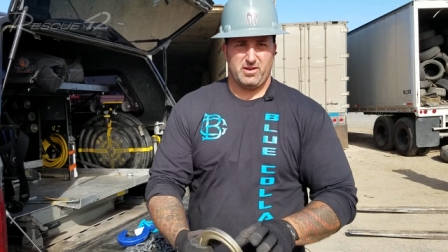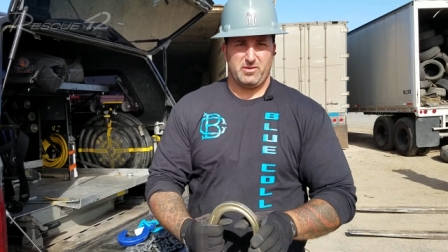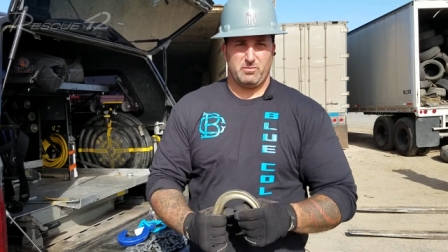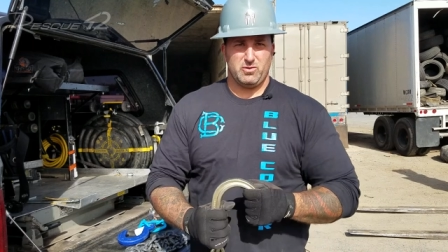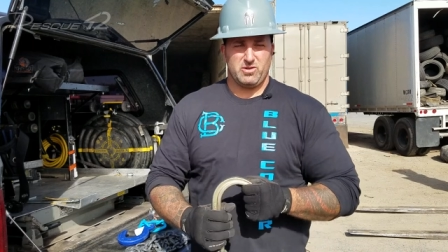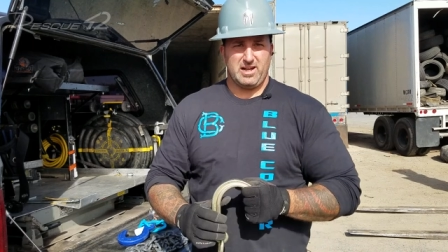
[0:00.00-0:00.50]
uh,
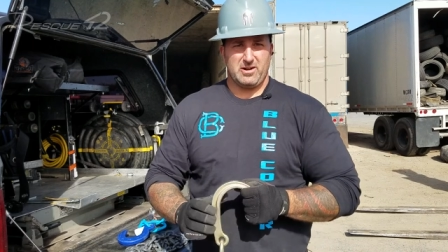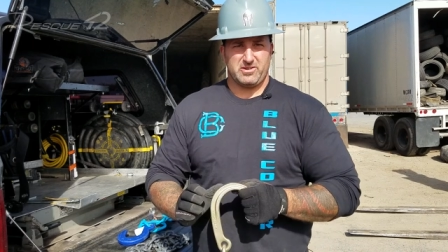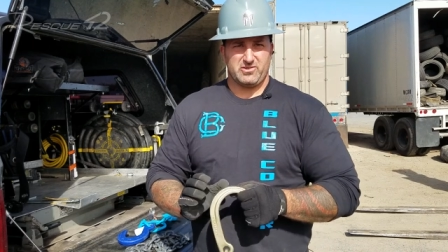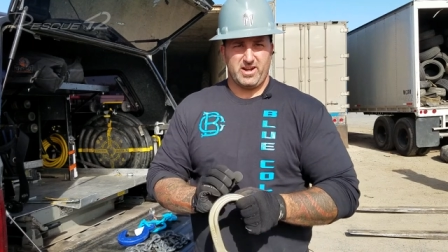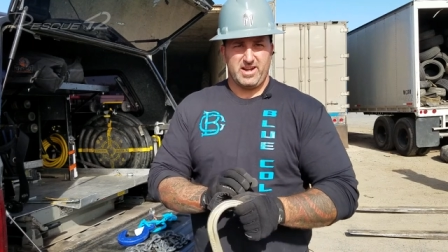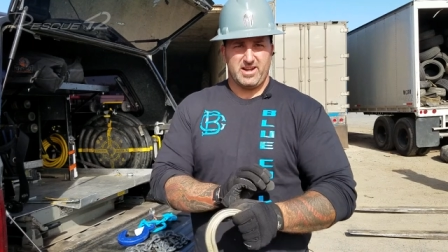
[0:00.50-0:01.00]
the Blue Collar
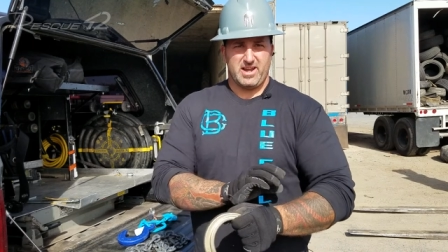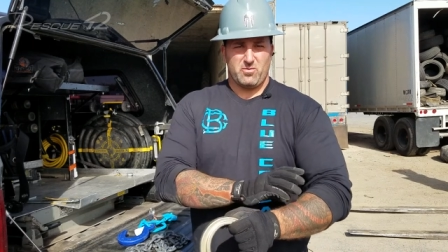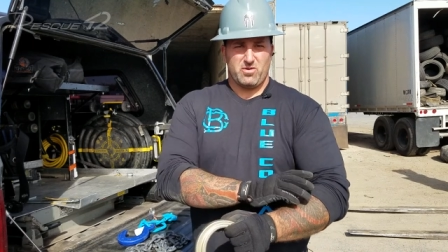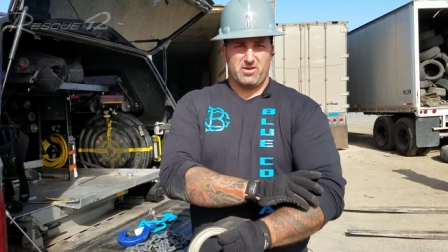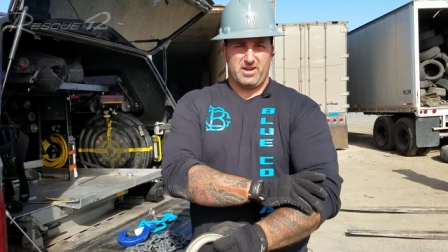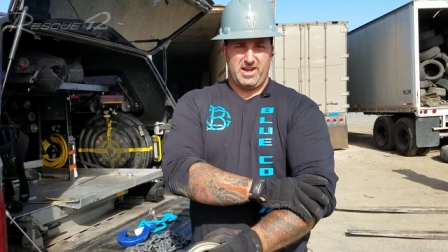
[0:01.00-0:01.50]
Training
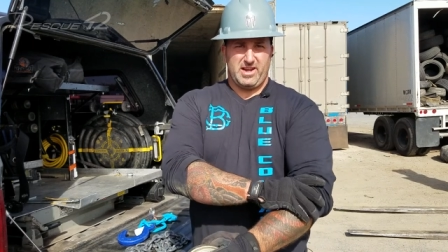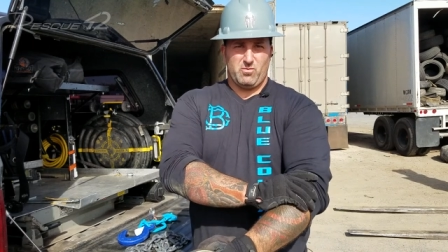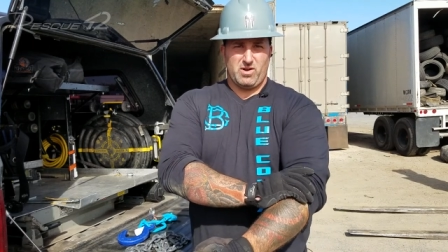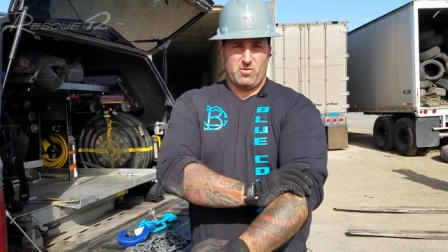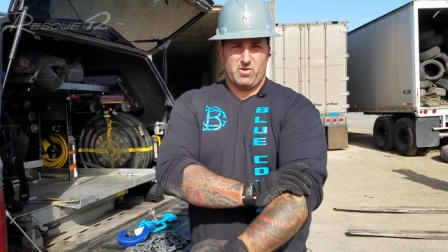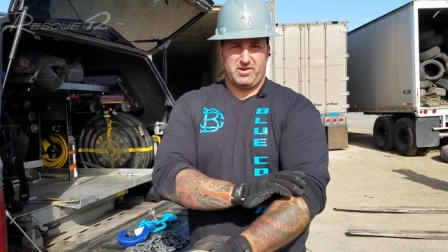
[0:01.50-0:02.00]
Network, and
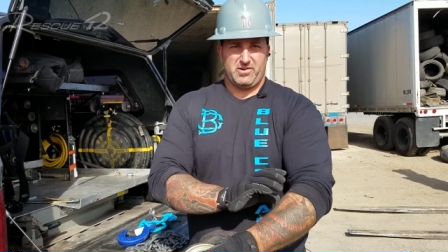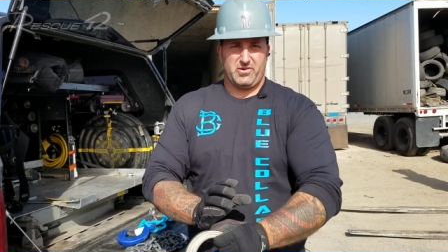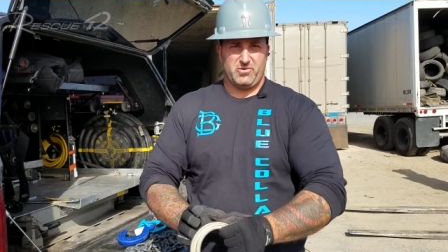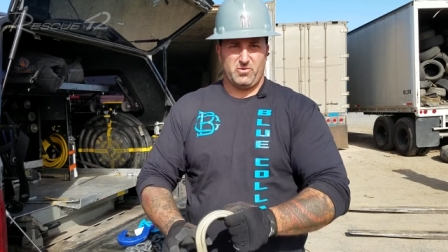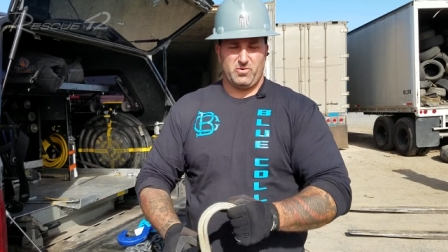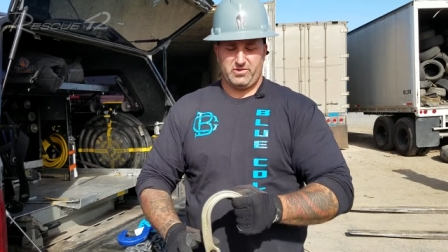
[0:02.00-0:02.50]
what I wanted to
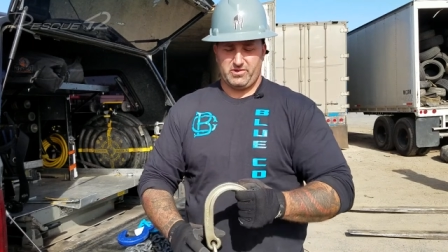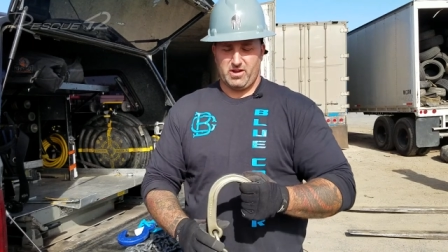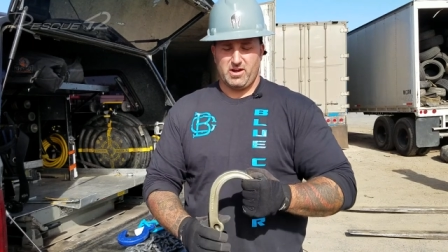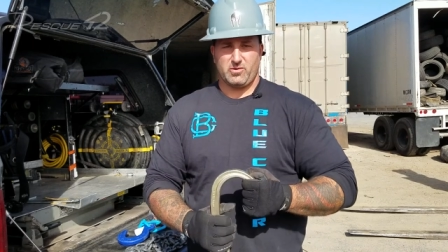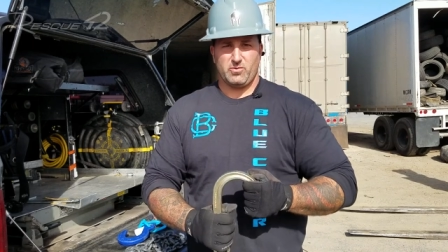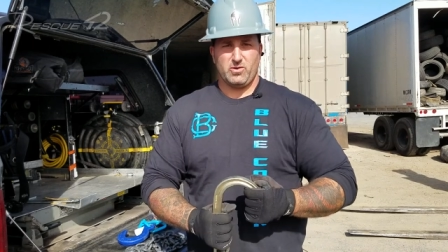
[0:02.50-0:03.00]
do is
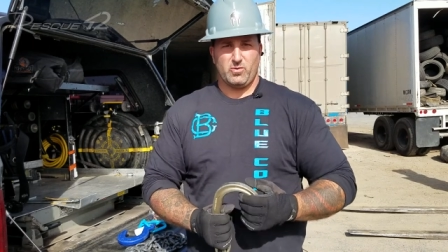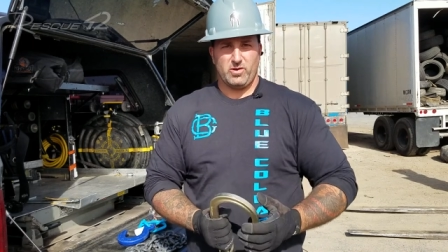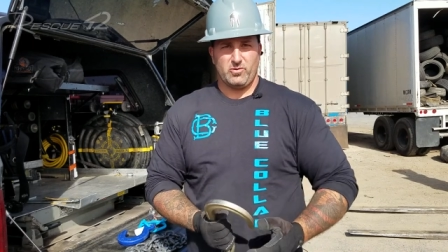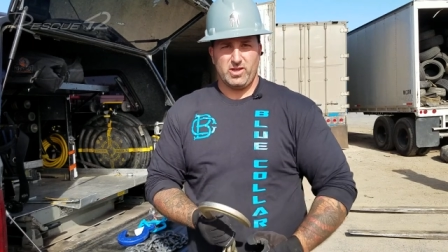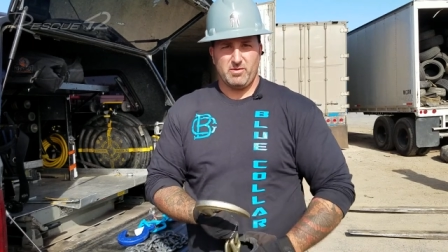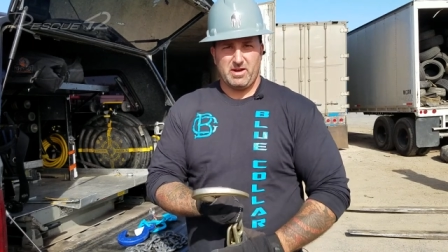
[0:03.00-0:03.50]
talk real
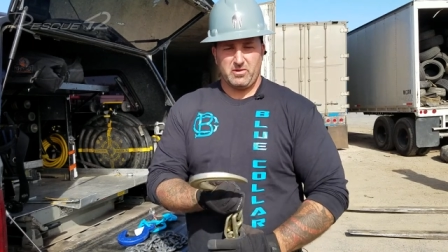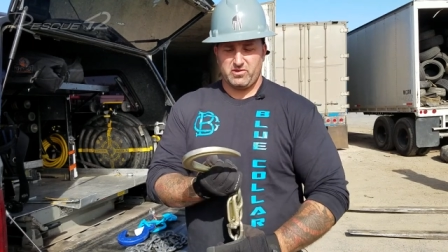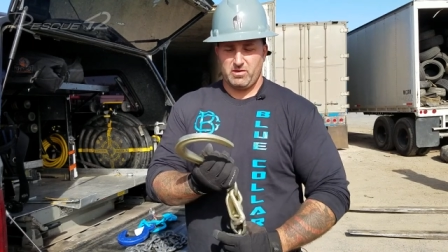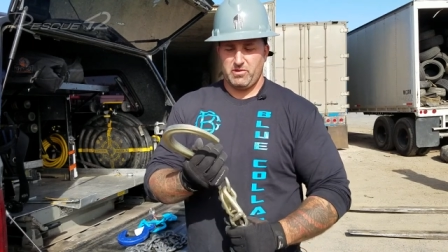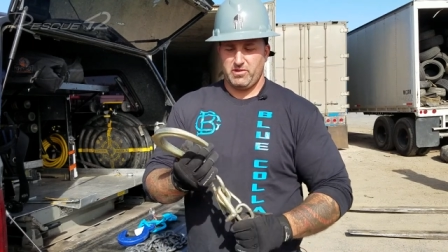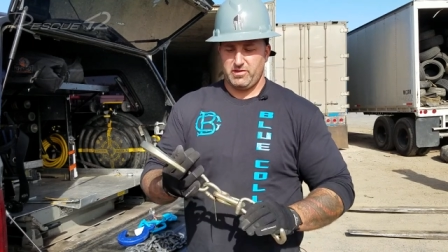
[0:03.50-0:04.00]
quickly about
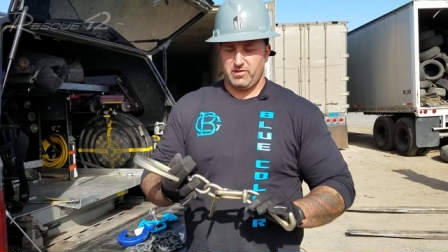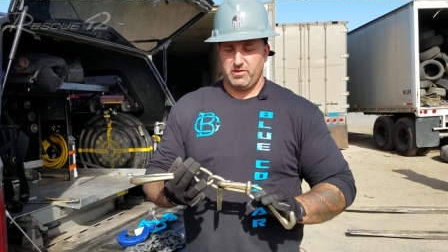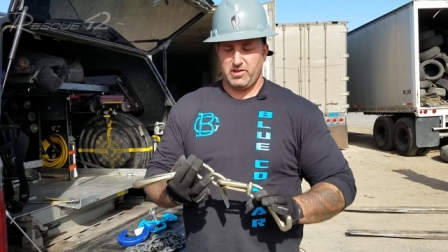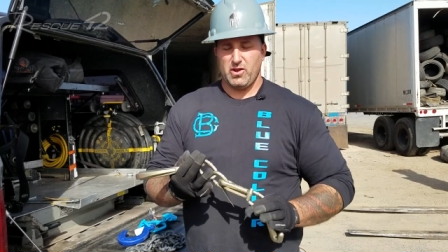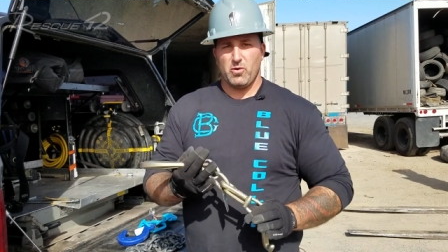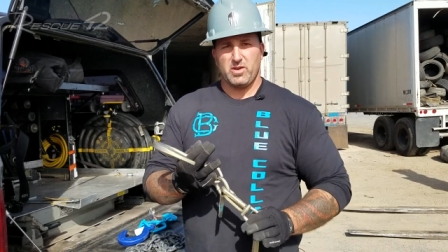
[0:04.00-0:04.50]
some of the,
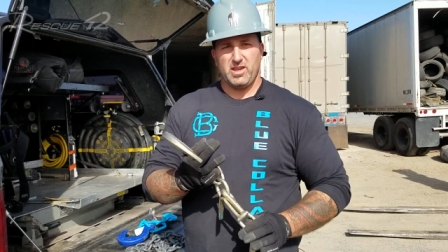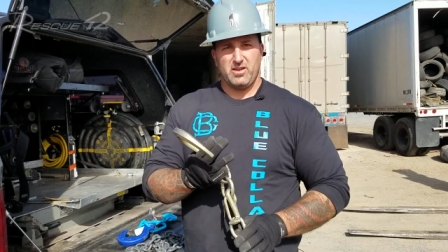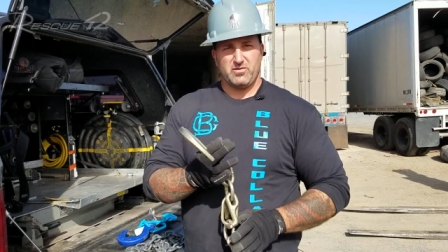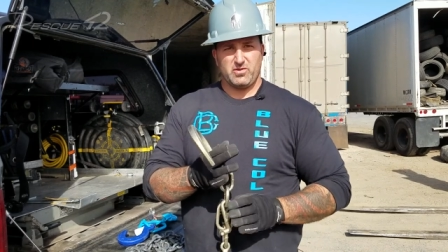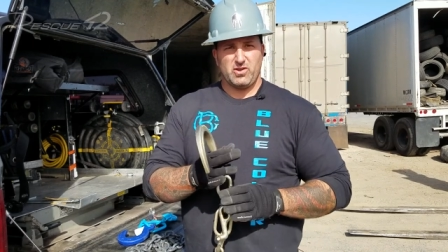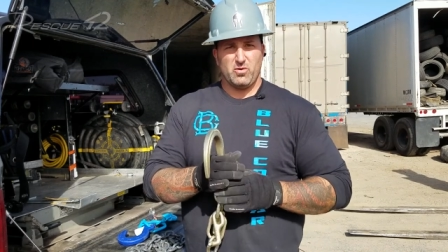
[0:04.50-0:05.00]
the tow
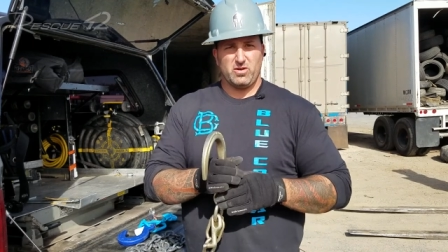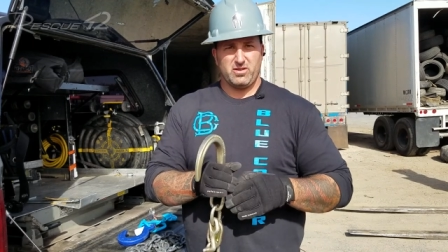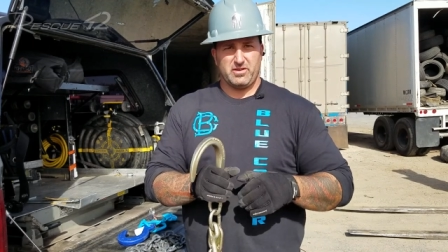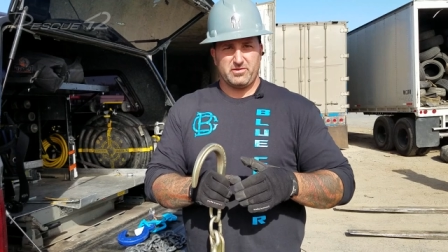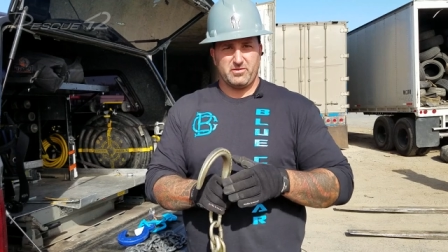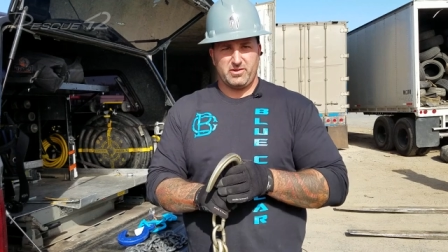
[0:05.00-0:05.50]
keys or tow
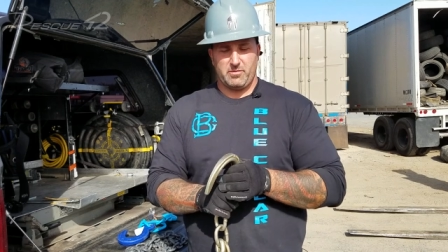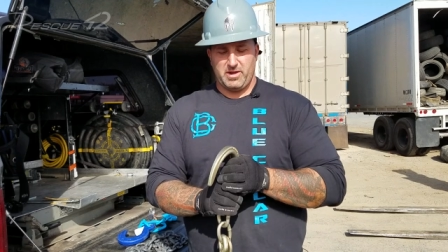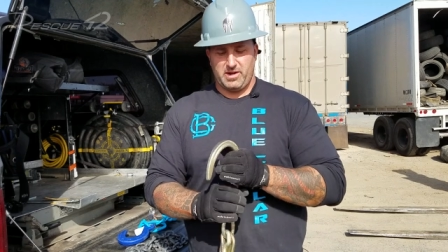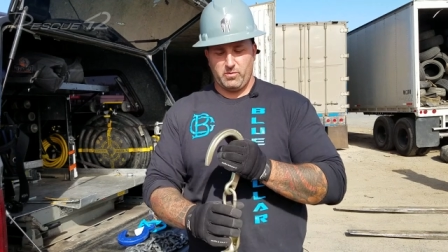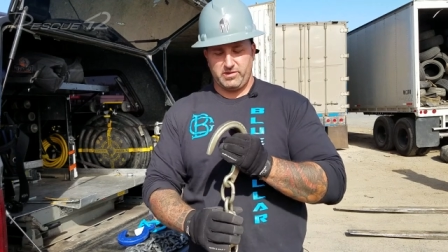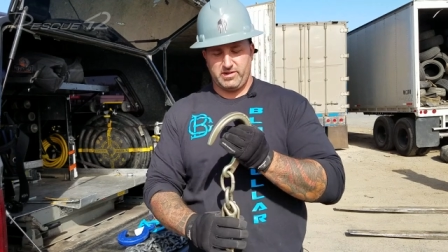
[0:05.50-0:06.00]
clusters,
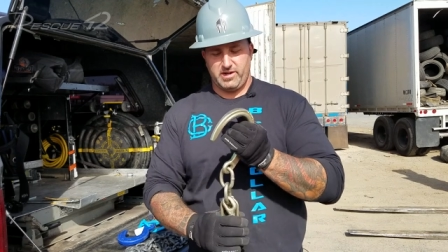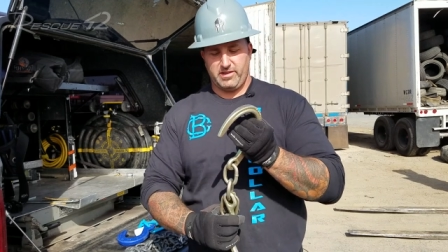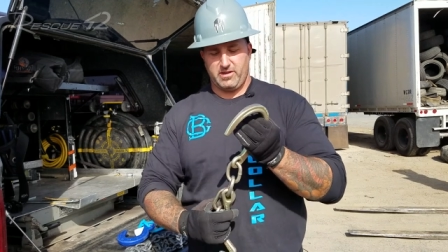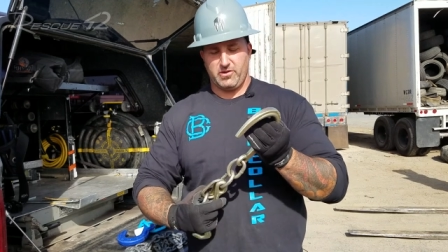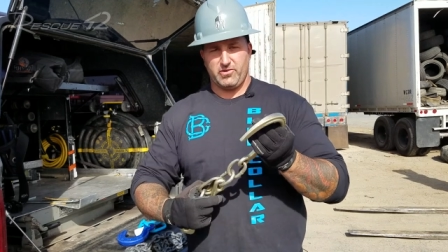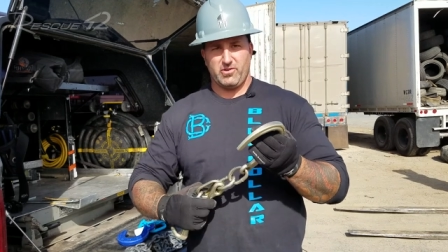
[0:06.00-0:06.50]
depending on what side of
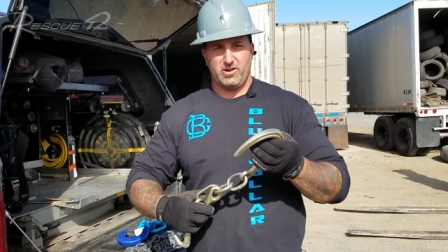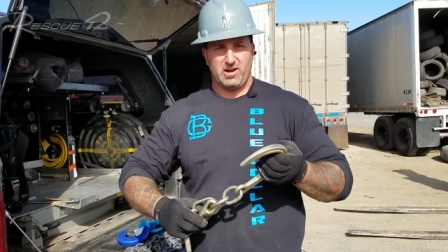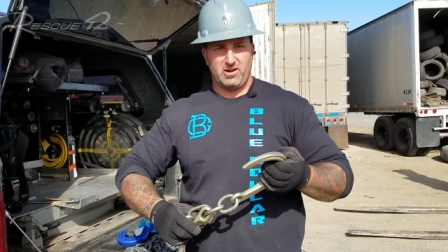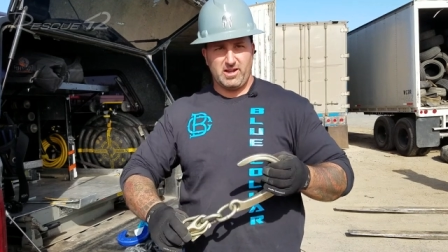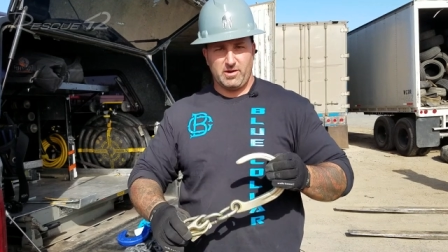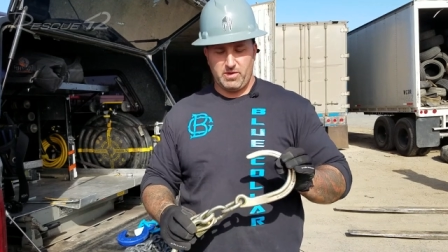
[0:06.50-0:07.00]
the country you are,
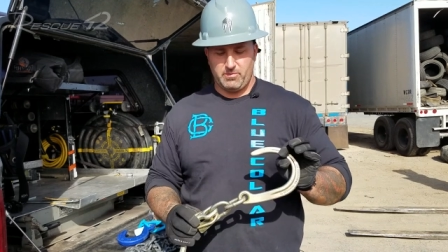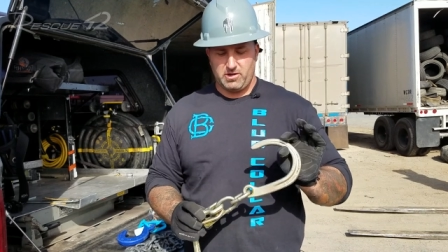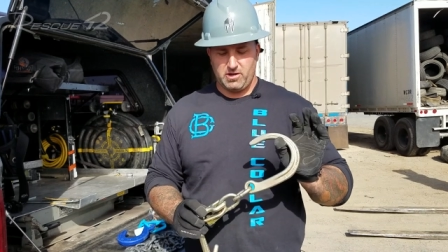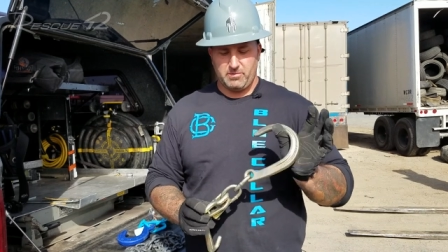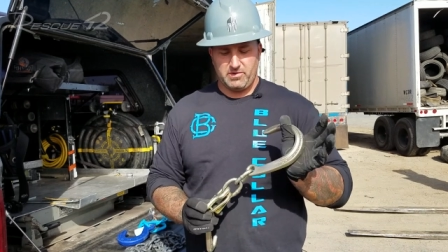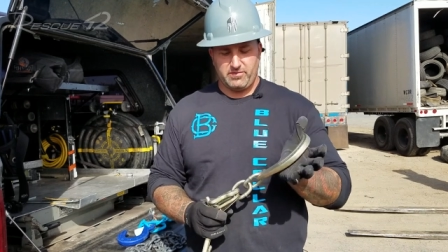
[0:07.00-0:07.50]
and a lot of people
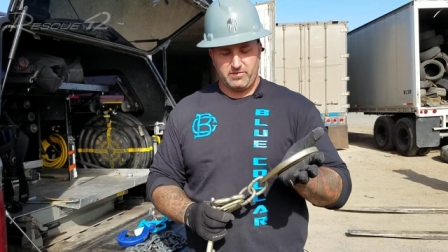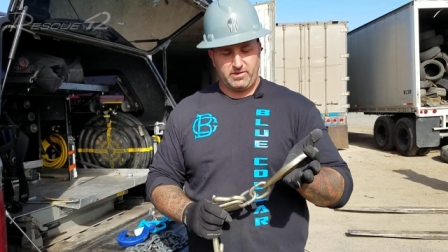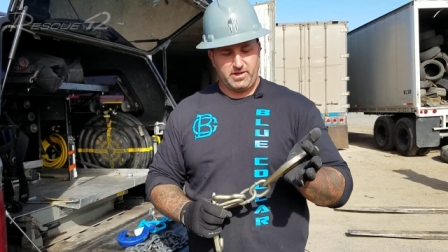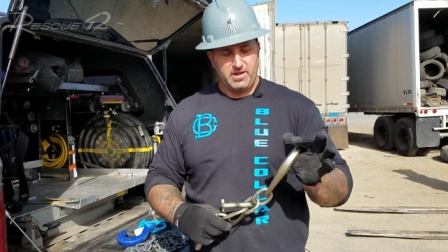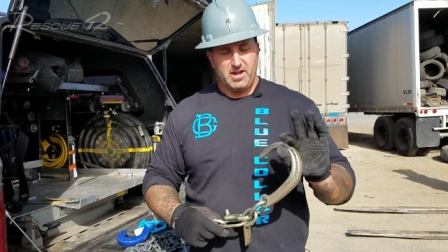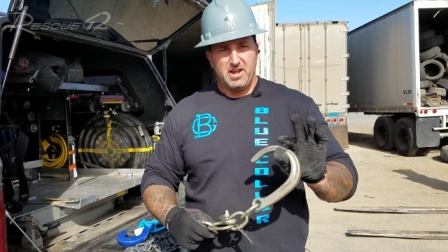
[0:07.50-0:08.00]
call them
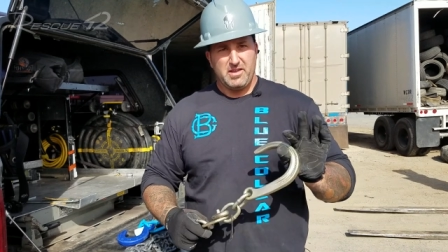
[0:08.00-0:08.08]
differently.